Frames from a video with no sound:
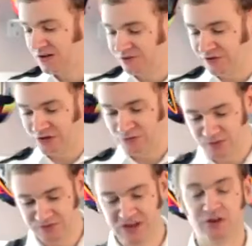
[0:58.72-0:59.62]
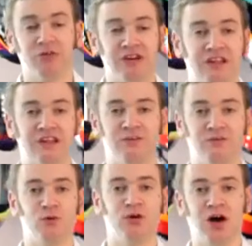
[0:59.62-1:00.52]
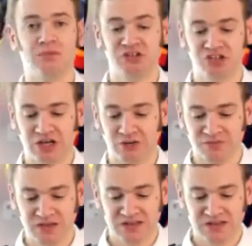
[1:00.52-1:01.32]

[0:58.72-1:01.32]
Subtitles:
So, we've said already that it's a full carbon shell.